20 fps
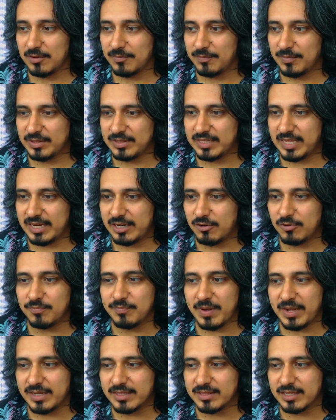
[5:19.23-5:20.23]
but they don't
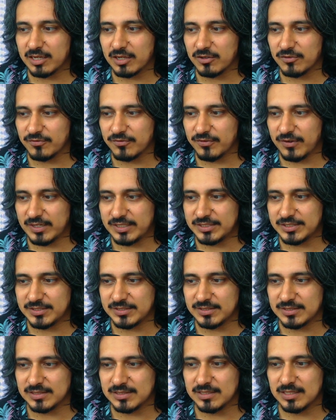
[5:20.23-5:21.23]
make the
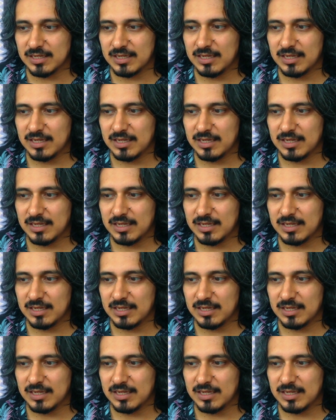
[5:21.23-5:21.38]
confessions